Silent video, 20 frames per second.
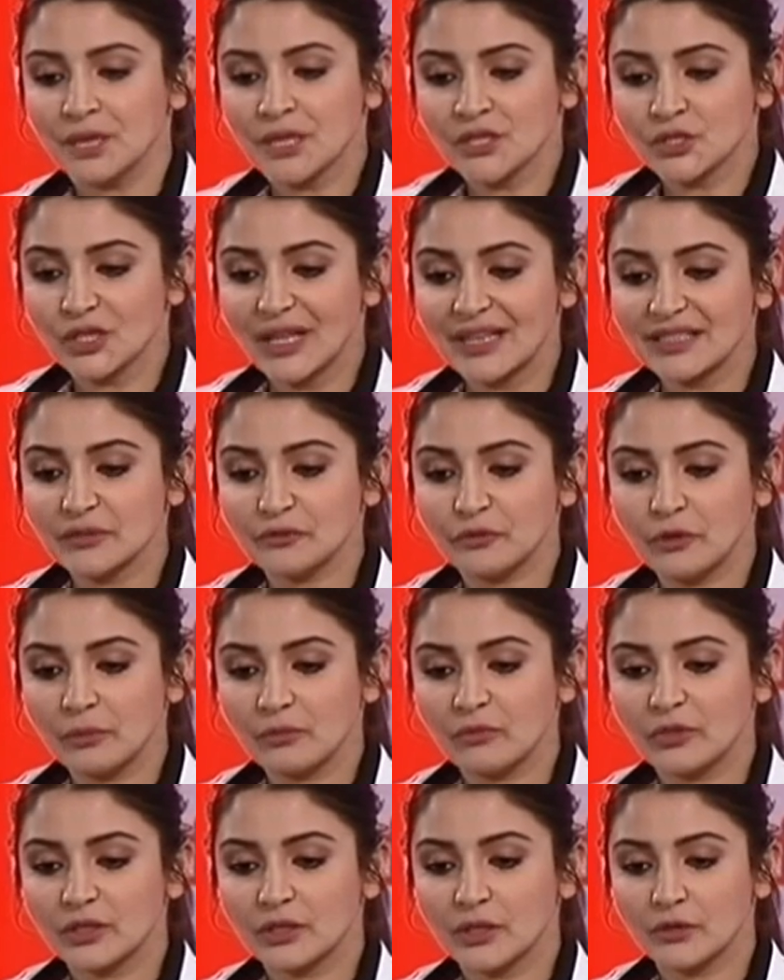So that's a film
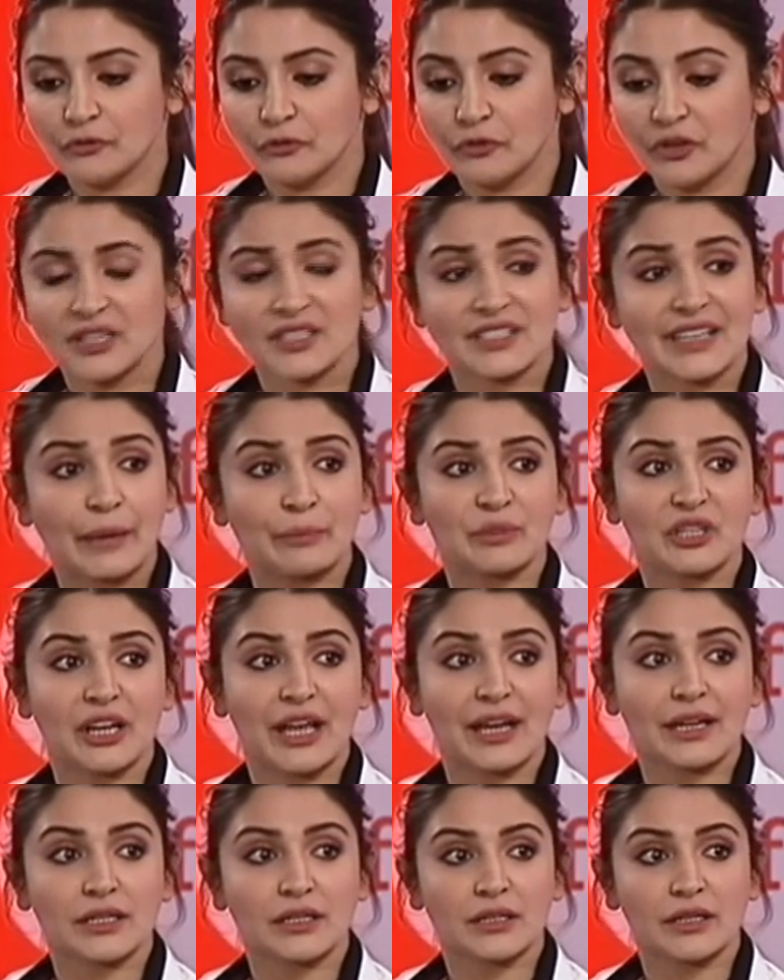with a first-time
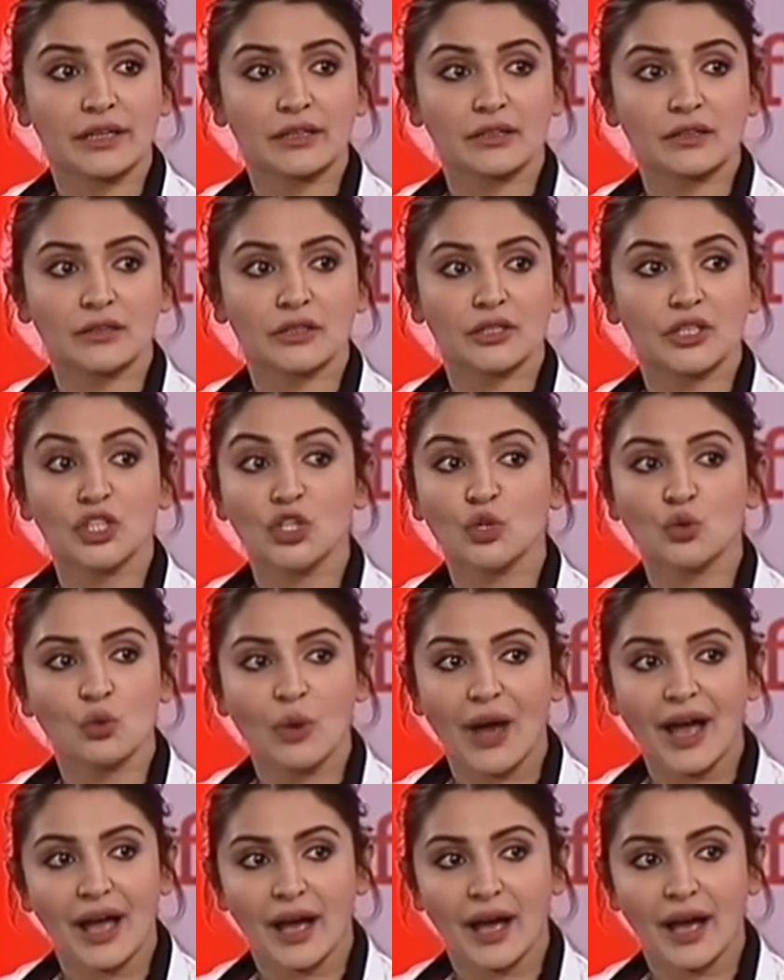director and a new